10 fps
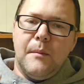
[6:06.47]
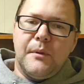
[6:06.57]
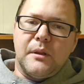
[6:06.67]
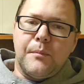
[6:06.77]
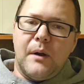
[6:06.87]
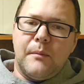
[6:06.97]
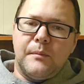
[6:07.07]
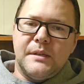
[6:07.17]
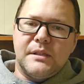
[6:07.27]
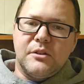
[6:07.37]
But the
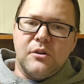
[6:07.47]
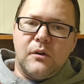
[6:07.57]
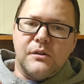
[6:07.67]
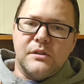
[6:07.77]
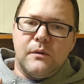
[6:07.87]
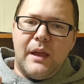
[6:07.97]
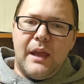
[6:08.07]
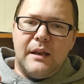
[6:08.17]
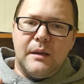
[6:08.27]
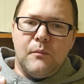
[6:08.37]
problem is that you're also
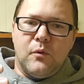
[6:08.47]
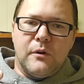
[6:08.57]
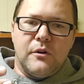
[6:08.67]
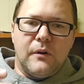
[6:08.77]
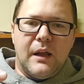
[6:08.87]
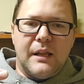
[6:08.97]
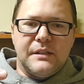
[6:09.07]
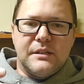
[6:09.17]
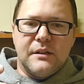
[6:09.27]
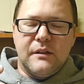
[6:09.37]
adding more
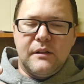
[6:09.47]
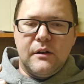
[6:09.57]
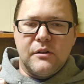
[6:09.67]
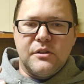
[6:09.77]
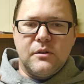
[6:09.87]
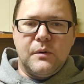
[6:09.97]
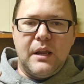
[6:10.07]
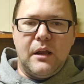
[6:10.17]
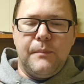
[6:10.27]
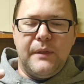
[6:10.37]
neurons that are
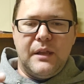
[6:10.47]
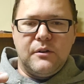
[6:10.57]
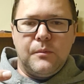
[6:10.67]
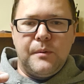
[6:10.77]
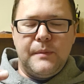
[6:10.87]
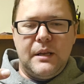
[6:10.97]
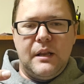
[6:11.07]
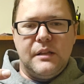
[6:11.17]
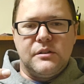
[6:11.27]
soaking up that dopamine.